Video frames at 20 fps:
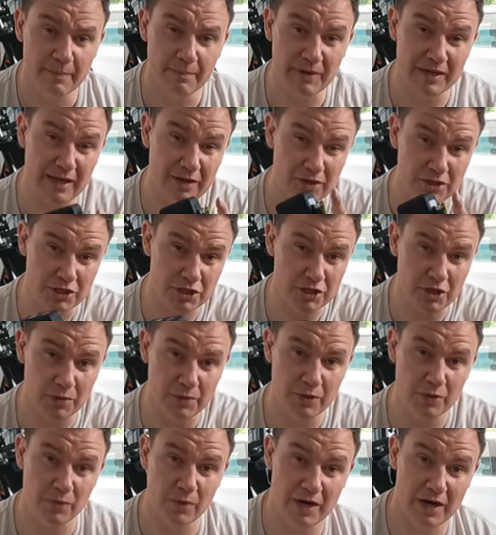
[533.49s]
But I'll show
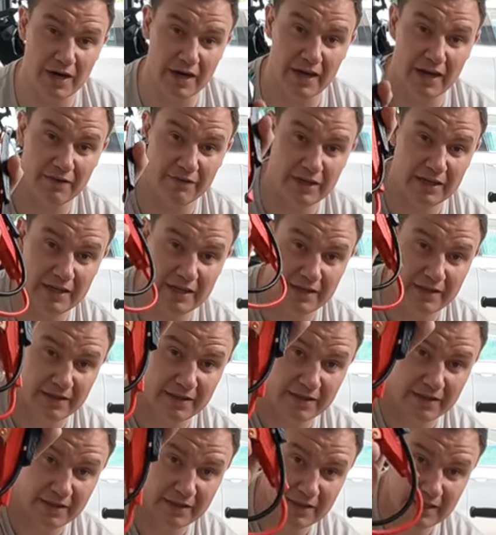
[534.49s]
you where I have
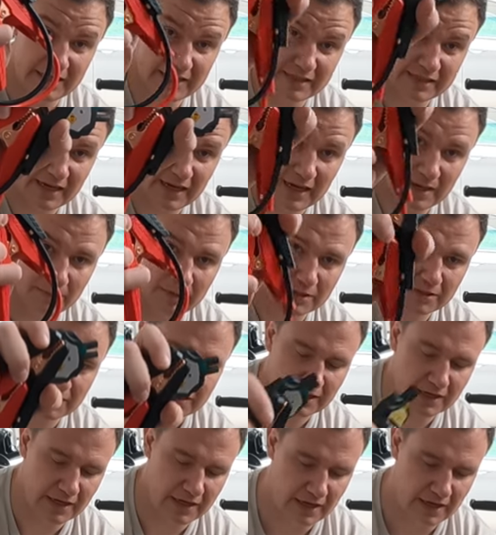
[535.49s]
hidden these cables.